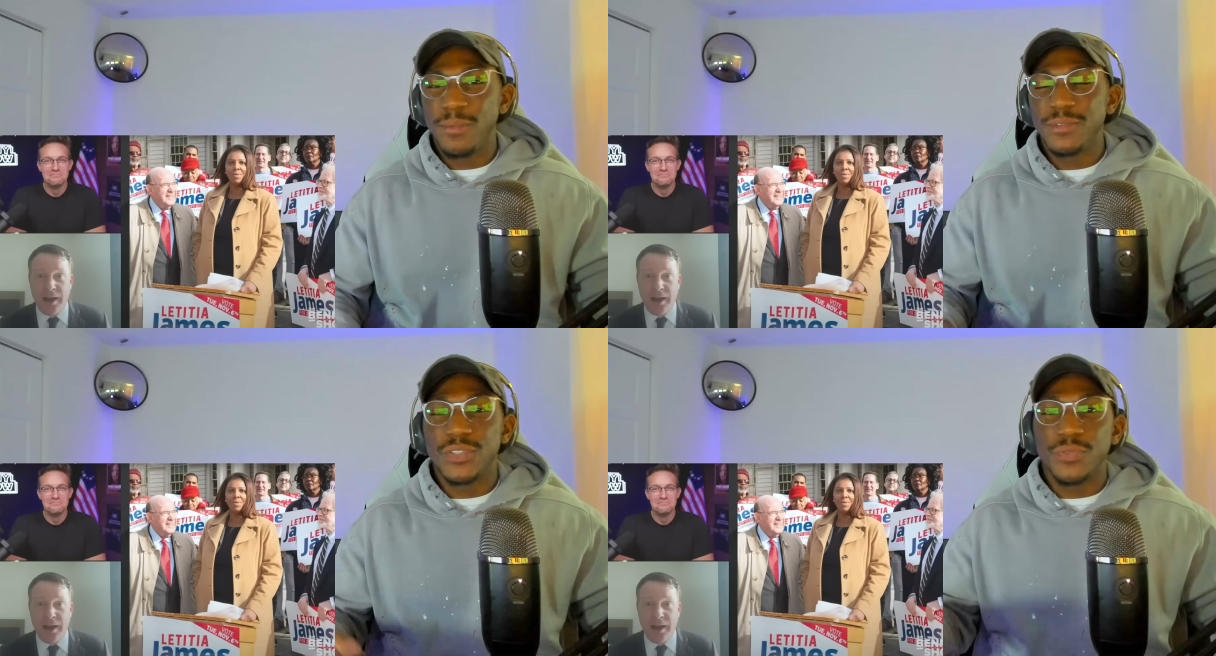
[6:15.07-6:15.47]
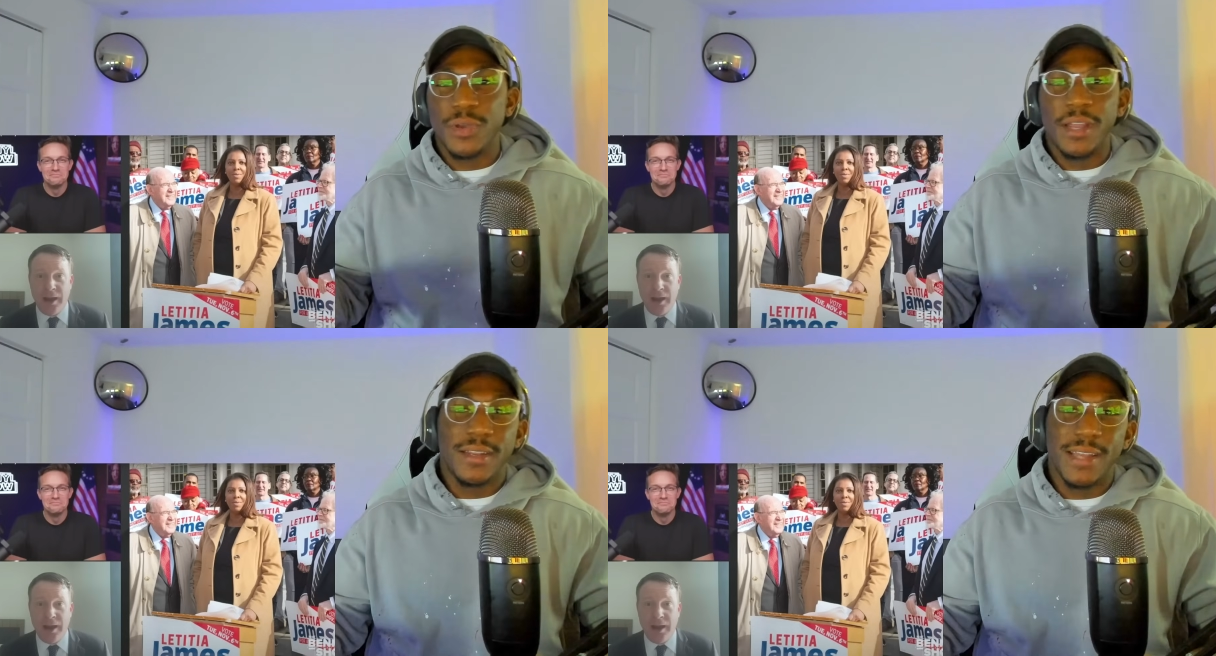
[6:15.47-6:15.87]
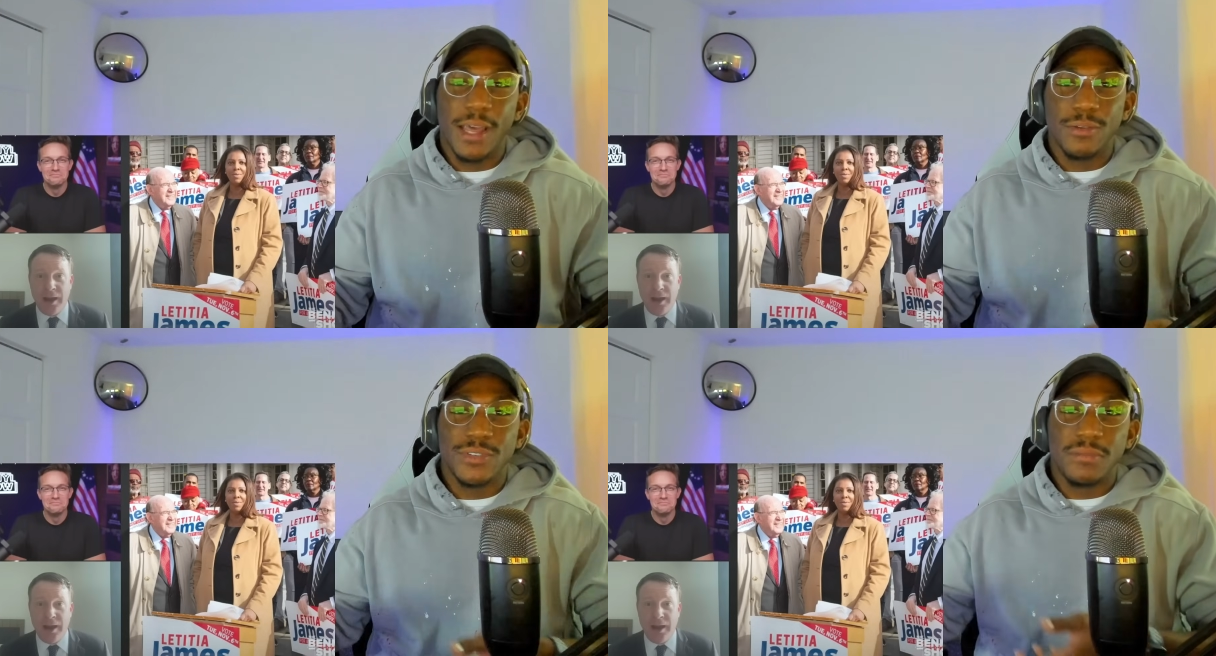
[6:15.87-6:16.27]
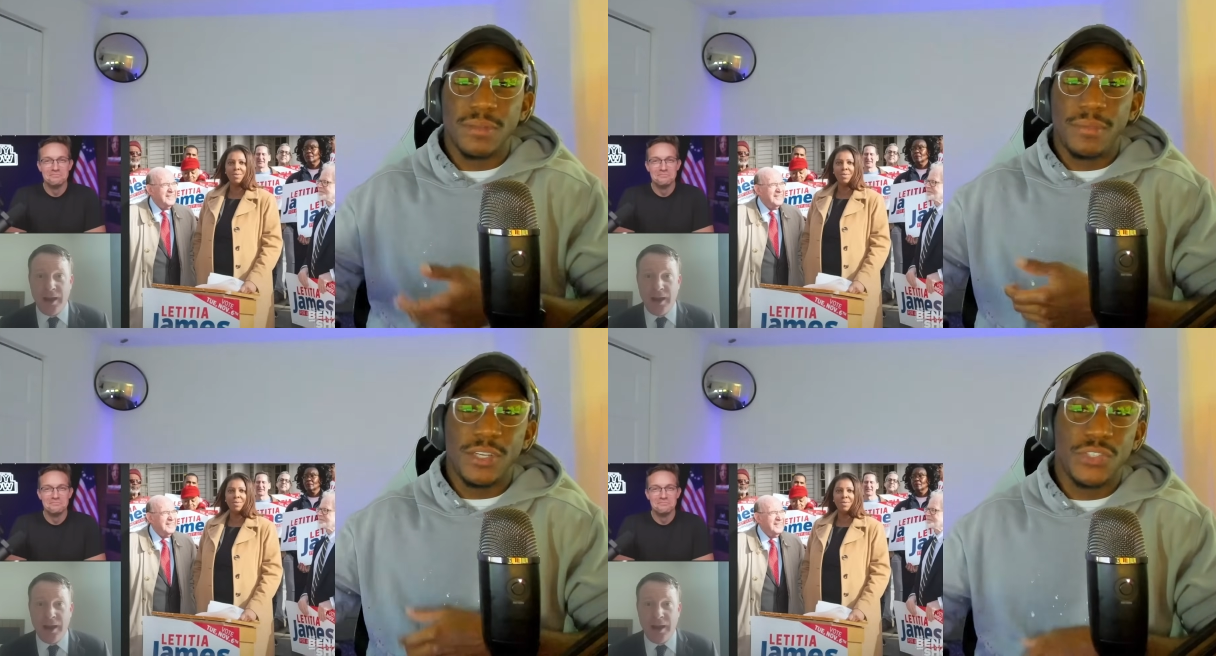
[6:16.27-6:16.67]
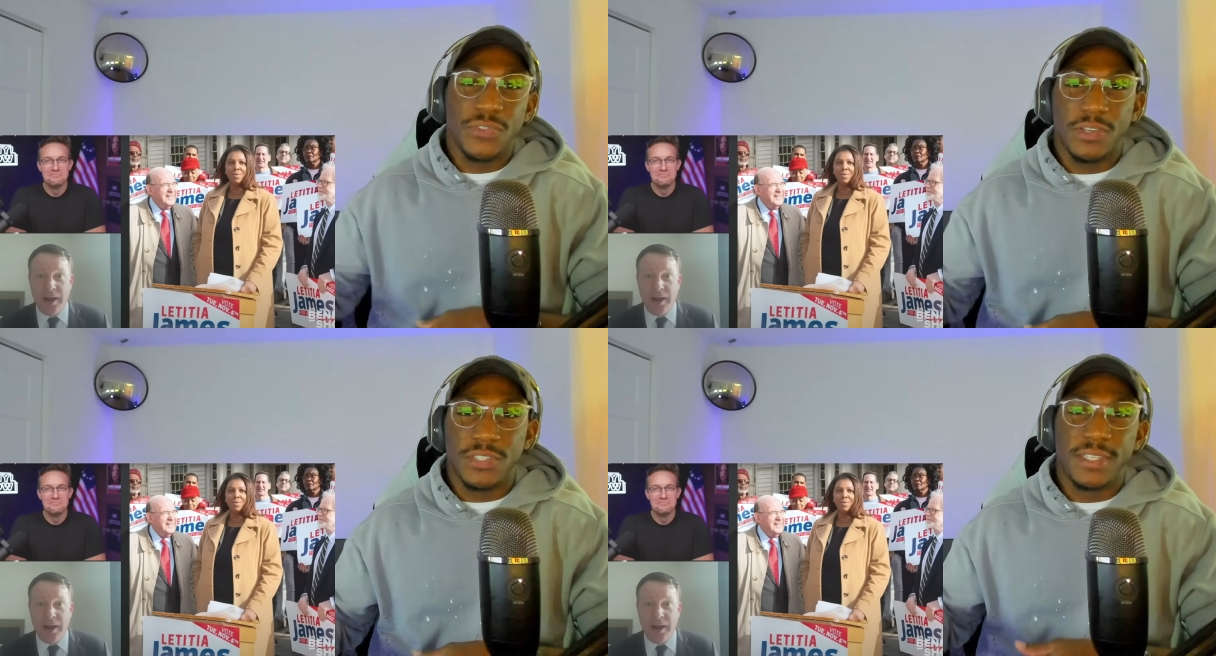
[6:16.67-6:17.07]
Speaker 1: almost threatening Donald Trump's
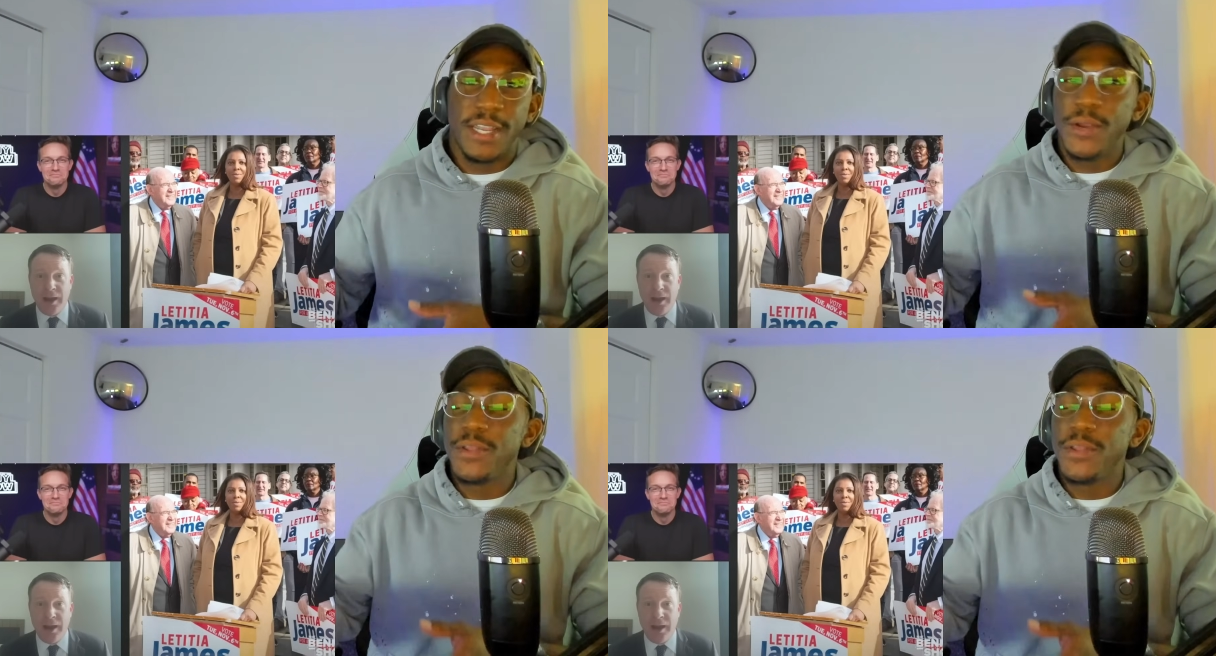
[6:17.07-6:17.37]
administration,